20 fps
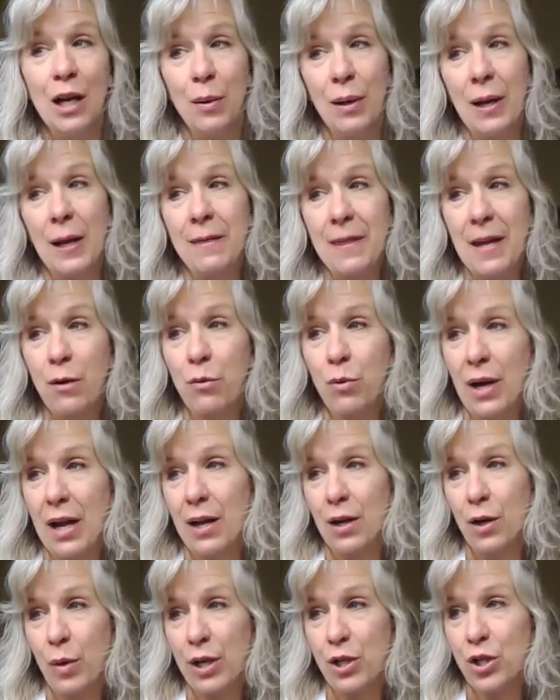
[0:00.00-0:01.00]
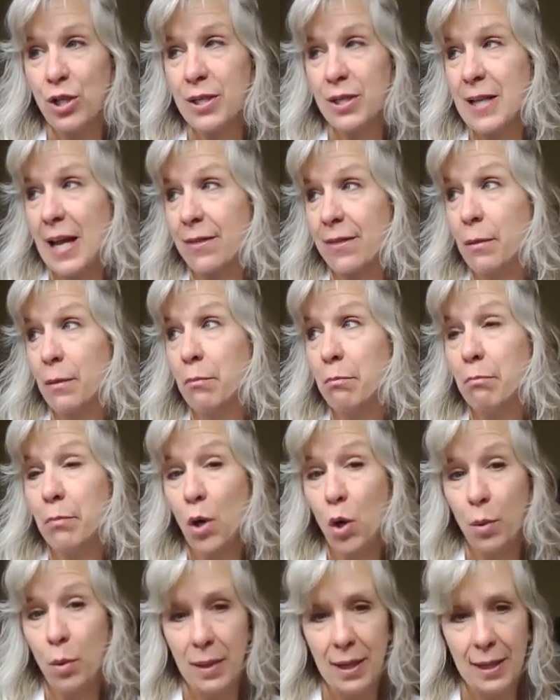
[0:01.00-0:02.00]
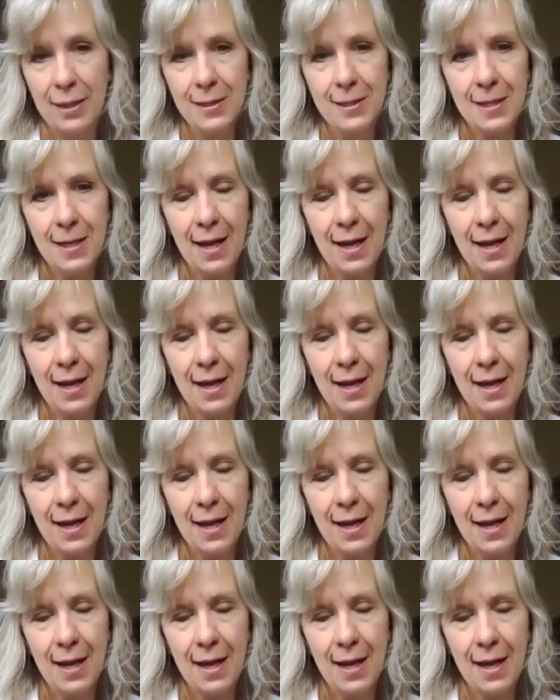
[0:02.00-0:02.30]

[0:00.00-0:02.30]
Well, I think we're out of questions at the moment.